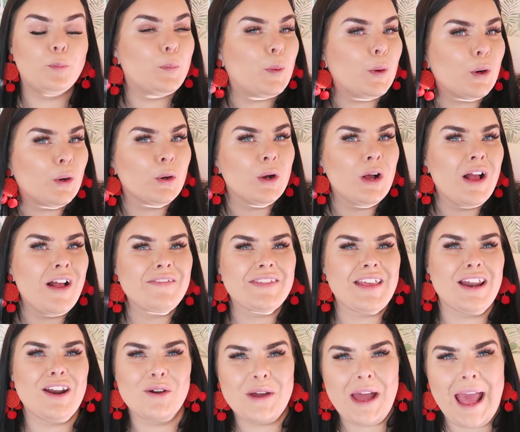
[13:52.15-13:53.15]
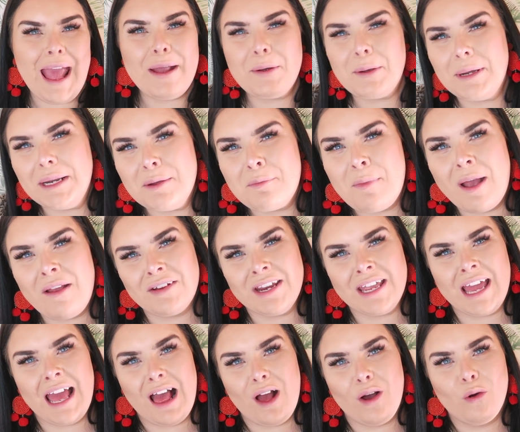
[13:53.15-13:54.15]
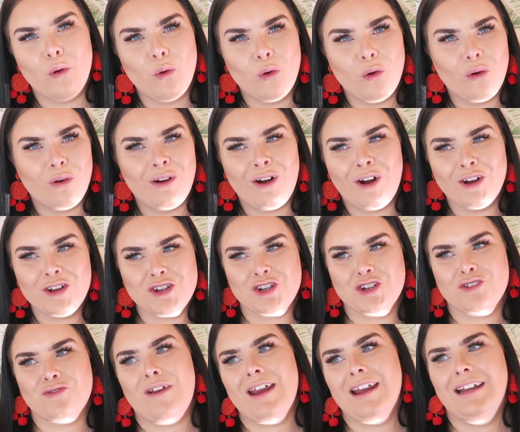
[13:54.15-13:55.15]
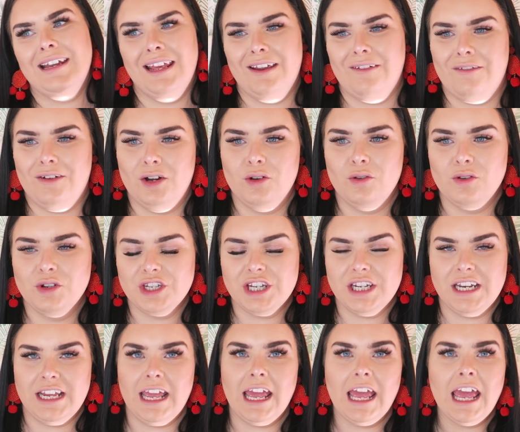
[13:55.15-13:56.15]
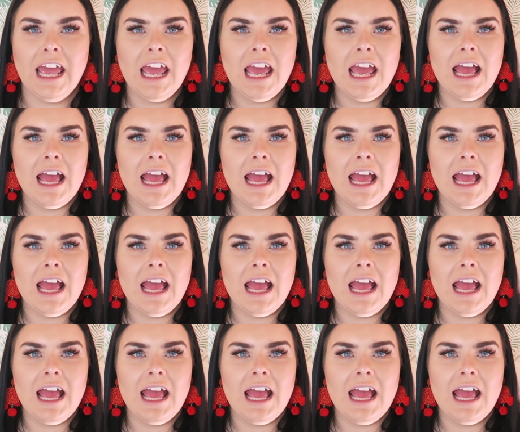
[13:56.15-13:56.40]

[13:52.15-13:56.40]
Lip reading: but they're like out in America or Australia are launching it.